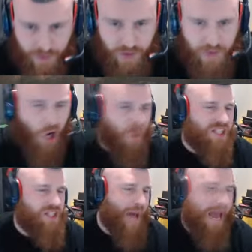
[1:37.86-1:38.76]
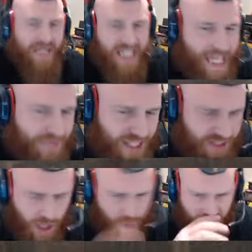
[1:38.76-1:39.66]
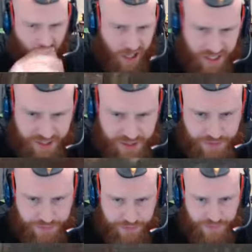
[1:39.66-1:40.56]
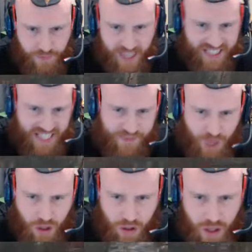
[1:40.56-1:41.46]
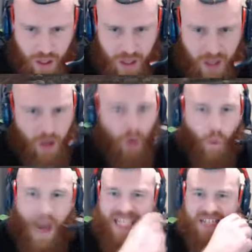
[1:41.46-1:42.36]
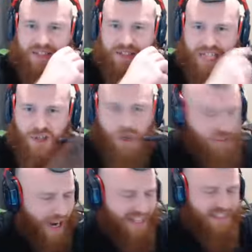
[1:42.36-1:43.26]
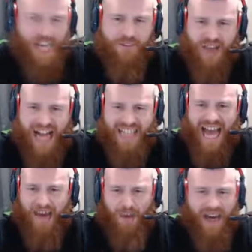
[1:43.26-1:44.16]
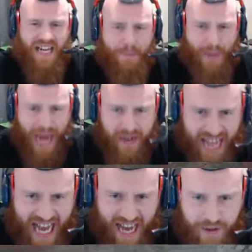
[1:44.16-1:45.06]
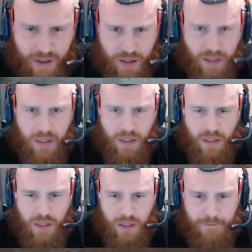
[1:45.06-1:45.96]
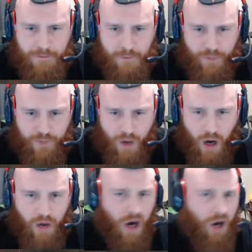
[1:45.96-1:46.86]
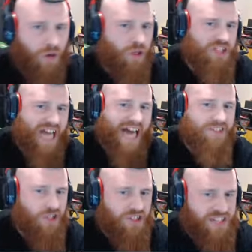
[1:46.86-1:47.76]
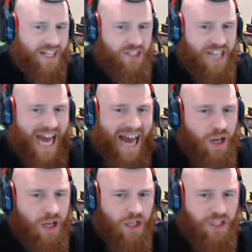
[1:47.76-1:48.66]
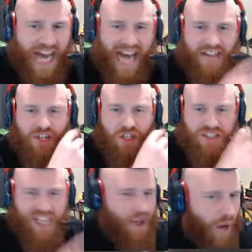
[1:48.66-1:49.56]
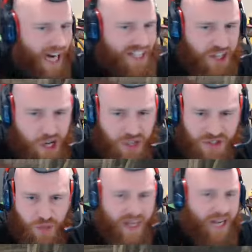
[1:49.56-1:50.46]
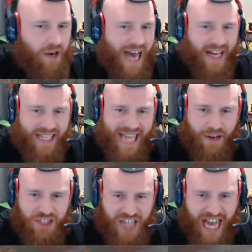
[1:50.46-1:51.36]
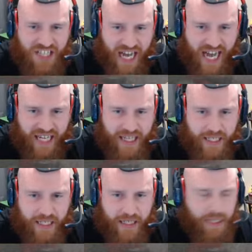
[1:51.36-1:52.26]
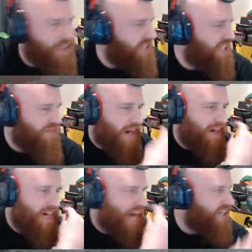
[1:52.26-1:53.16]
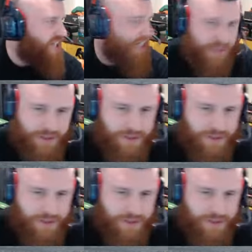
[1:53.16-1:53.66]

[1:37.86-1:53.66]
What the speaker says: No one's spamming get this regardless. Is he boo? Wait, did Deuce try to deflect that? Why did he parry that? Oh no, Chad Deuce didn't watch the YouTube video on how to counter JJ. This is very not good.